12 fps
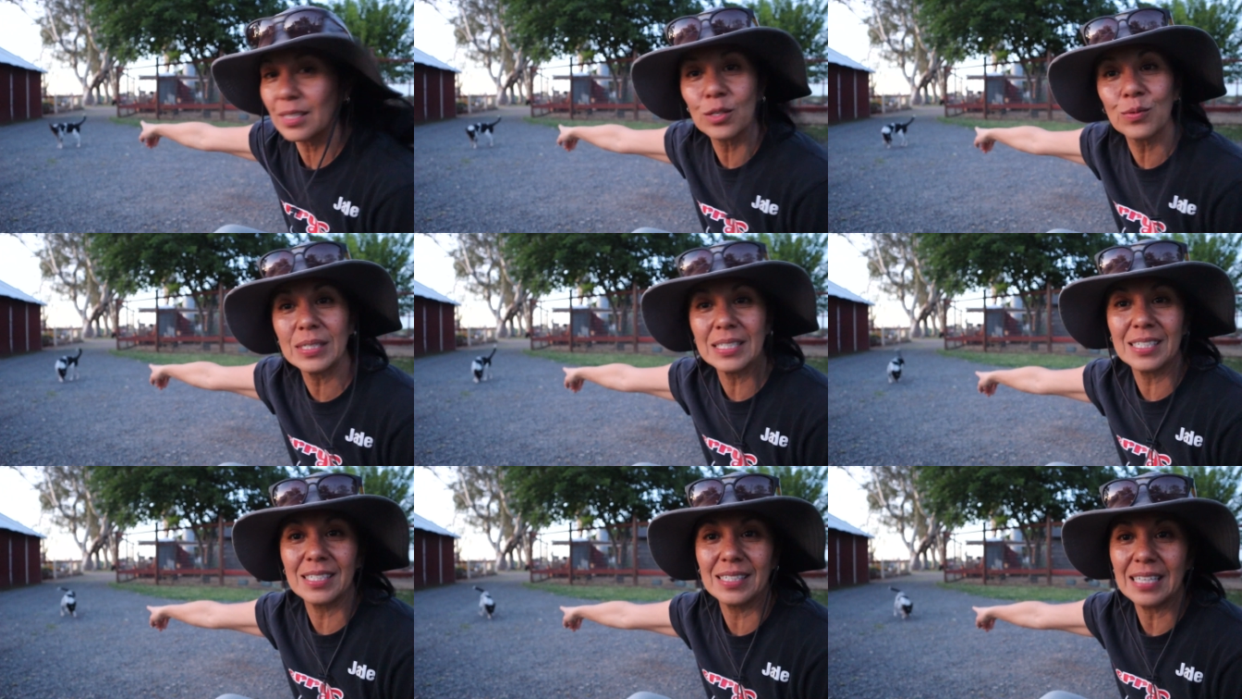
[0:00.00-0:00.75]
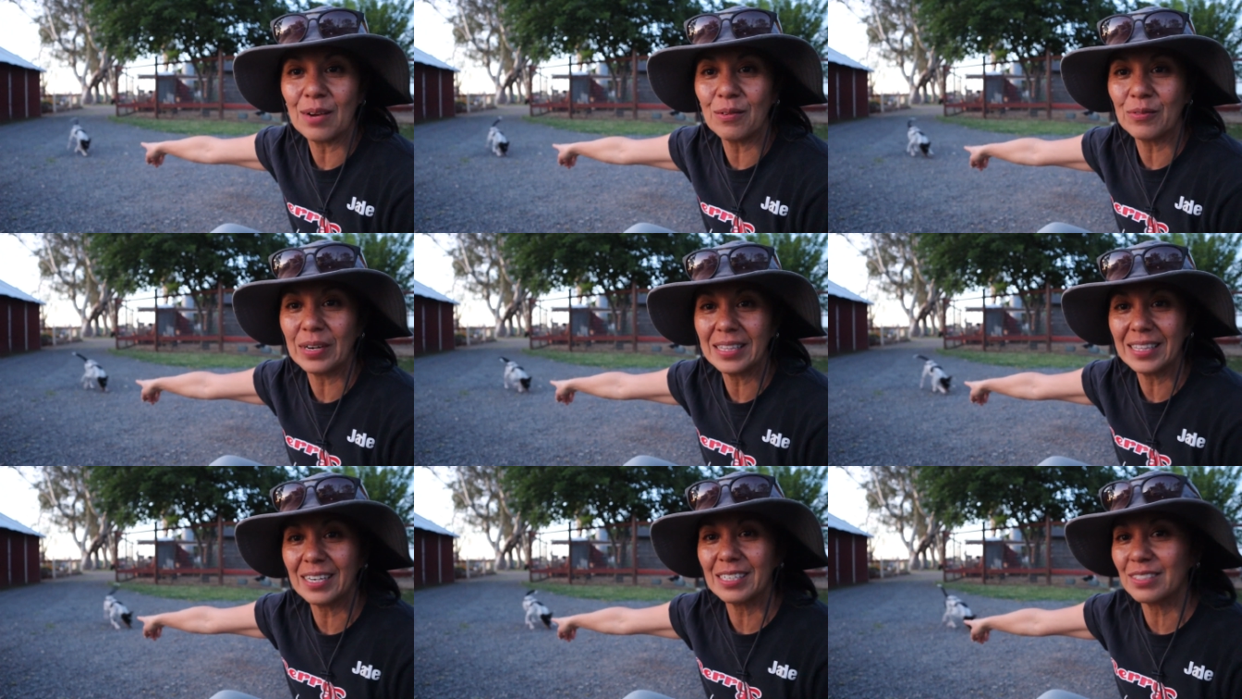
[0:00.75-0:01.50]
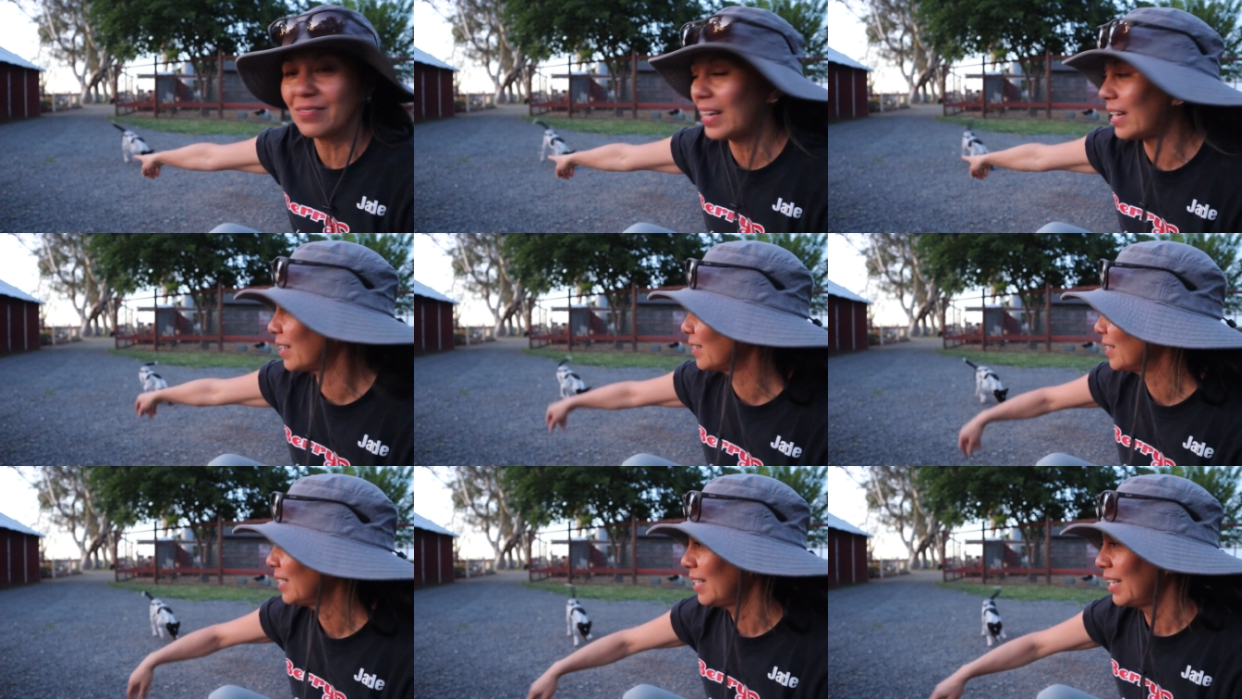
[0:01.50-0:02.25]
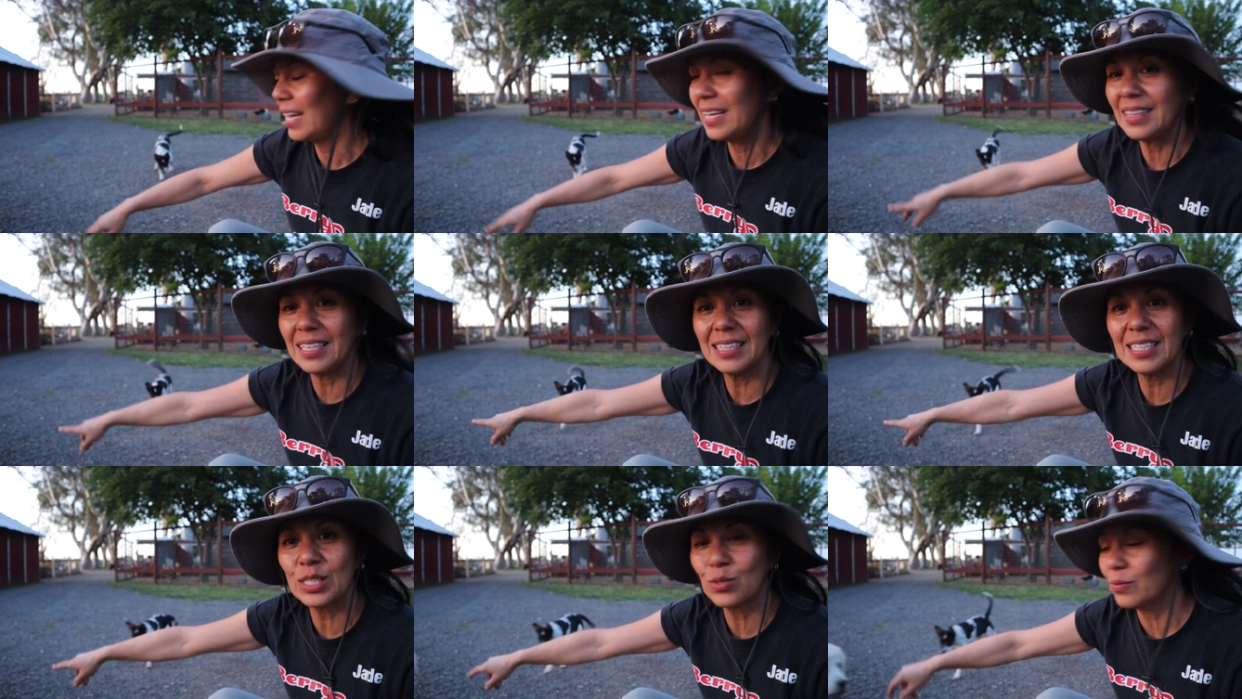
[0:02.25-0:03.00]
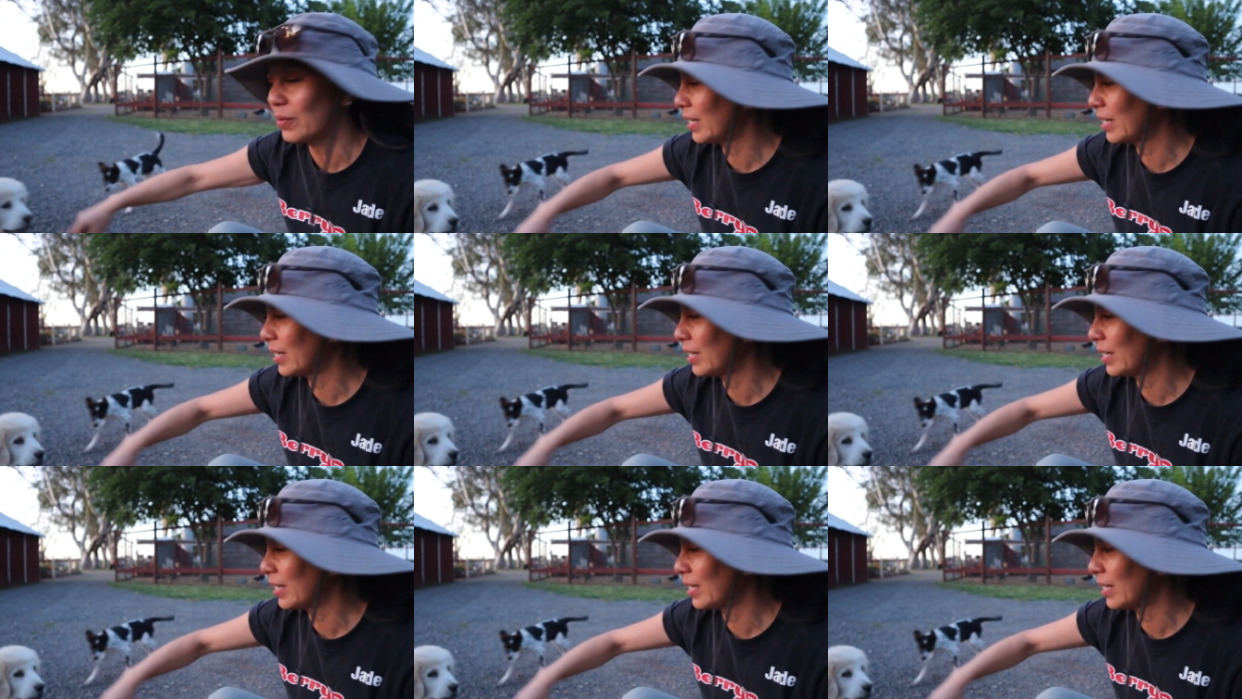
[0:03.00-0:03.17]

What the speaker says: the little ones. That one right there is Val. And then this one